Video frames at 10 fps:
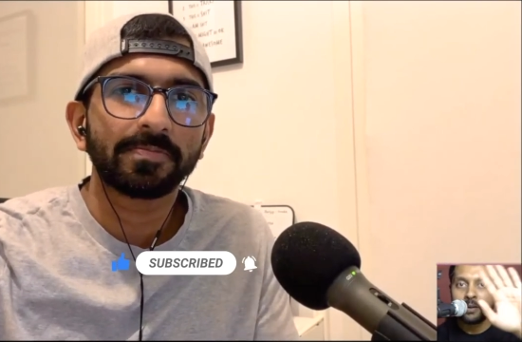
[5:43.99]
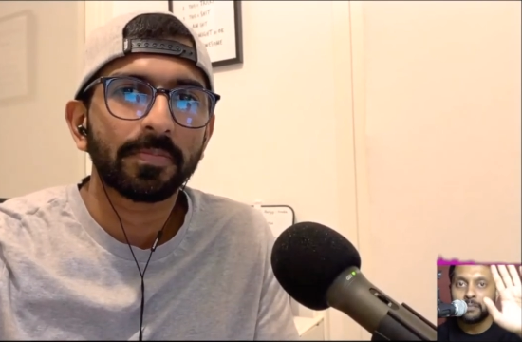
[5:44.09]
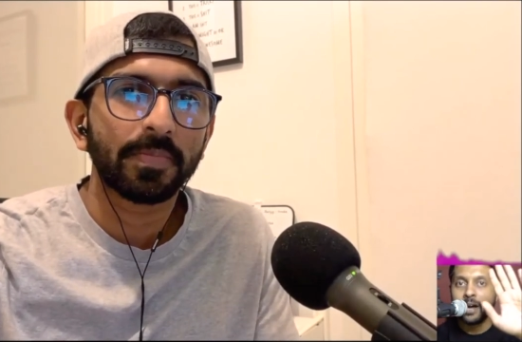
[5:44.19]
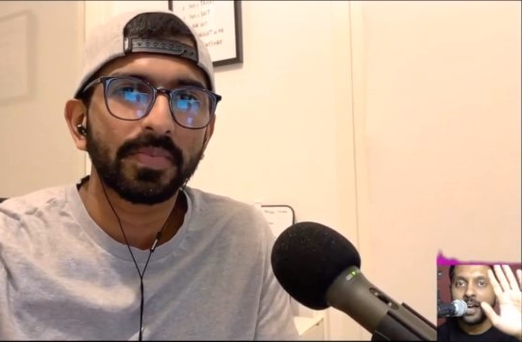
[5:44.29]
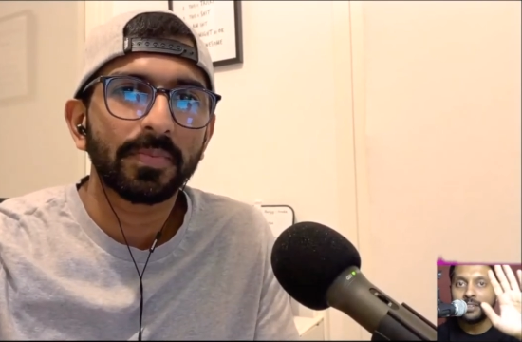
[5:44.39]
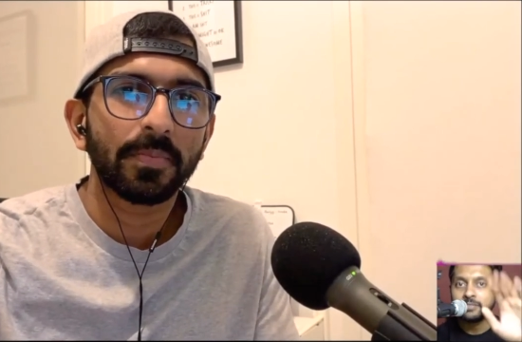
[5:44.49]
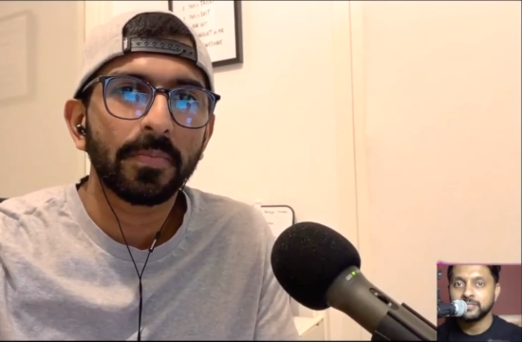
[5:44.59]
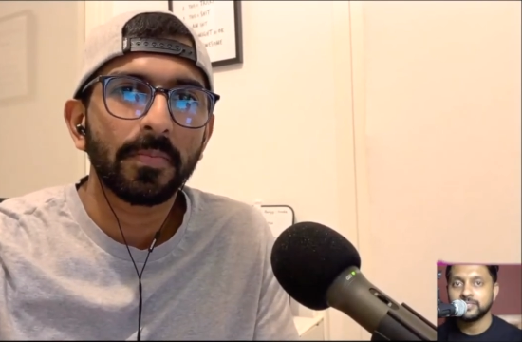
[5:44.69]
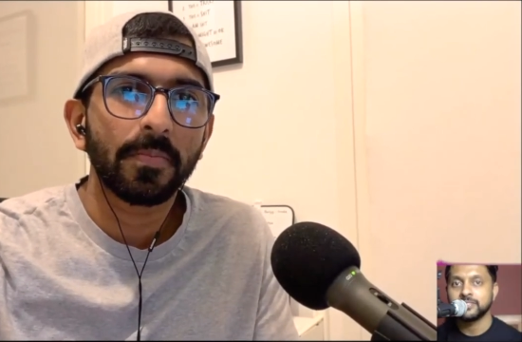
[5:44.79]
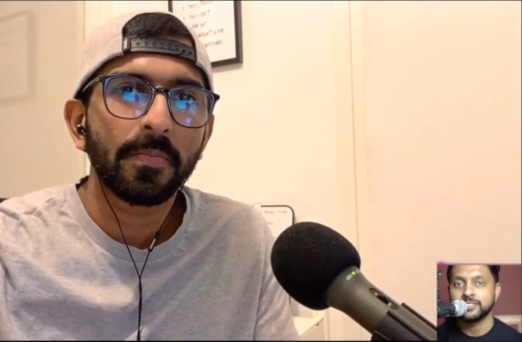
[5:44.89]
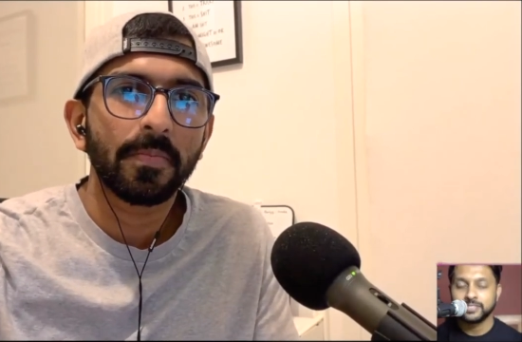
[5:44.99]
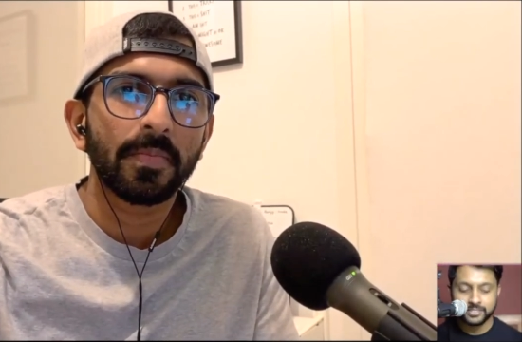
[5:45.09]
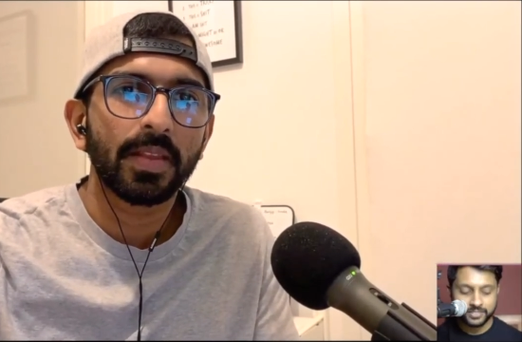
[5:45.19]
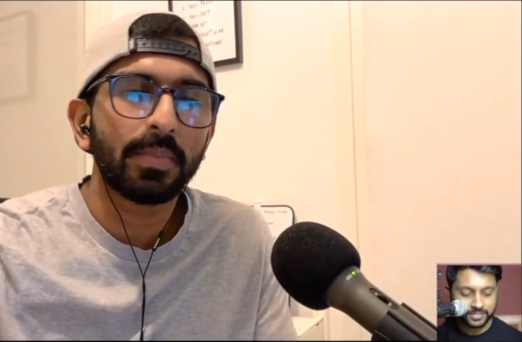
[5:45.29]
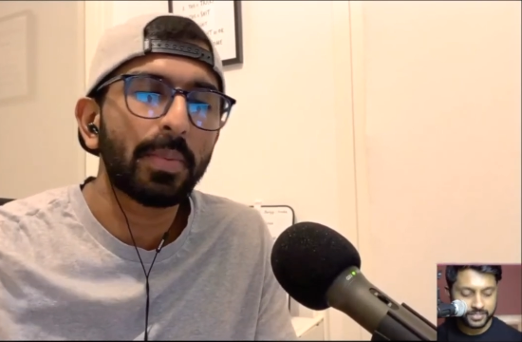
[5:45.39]
Speaker 1: bye
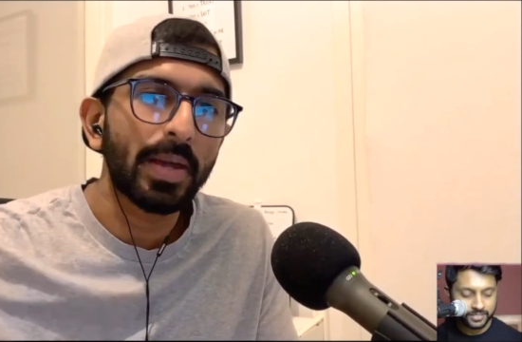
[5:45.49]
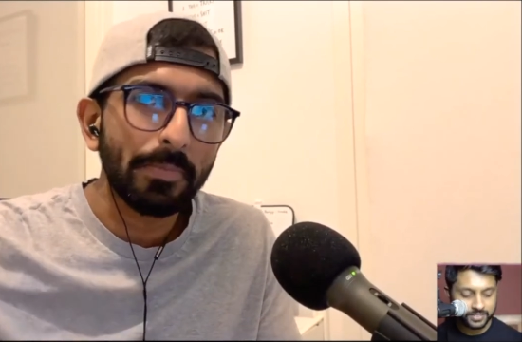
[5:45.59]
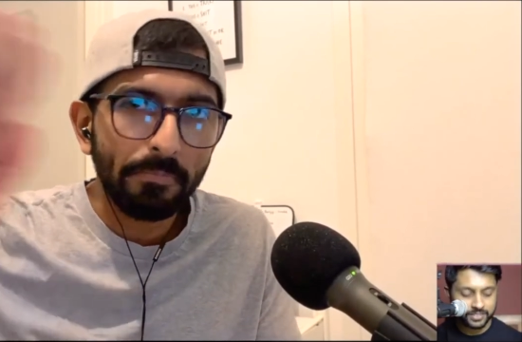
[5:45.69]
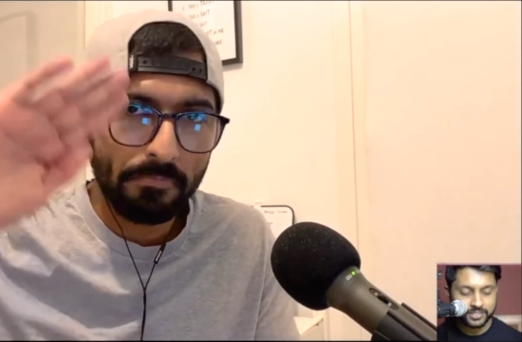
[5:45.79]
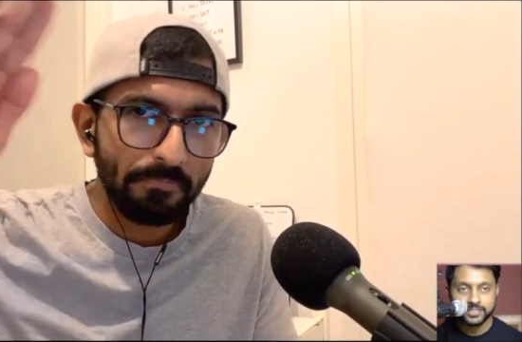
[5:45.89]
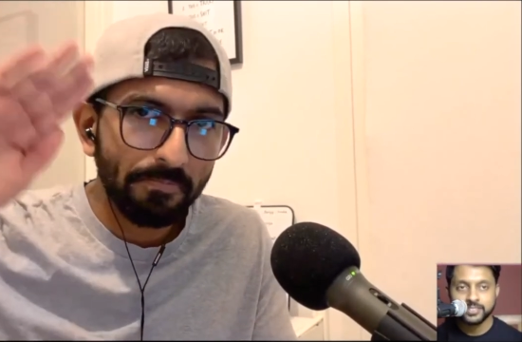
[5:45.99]
Bye bye.